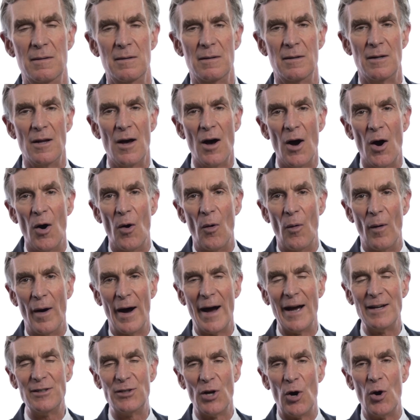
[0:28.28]
No,
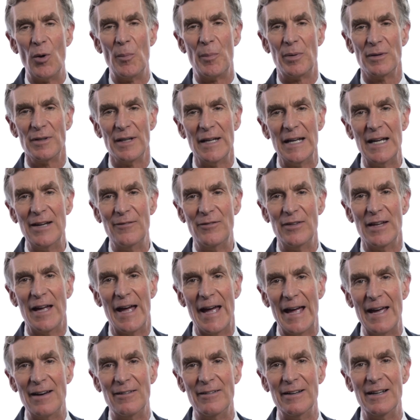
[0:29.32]
I don't believe the
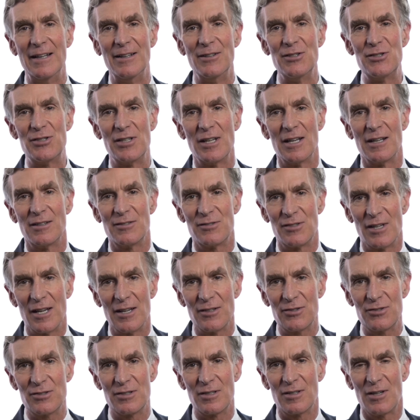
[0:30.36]
aliens
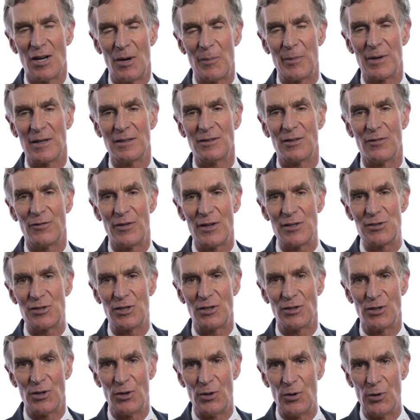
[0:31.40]
exist coming to
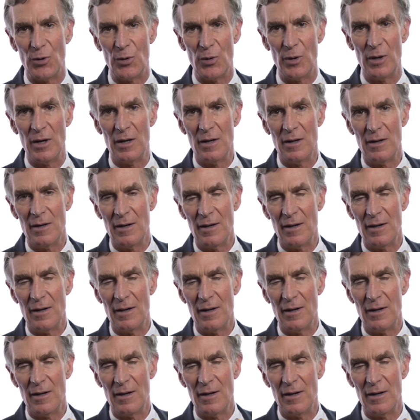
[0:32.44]
visit you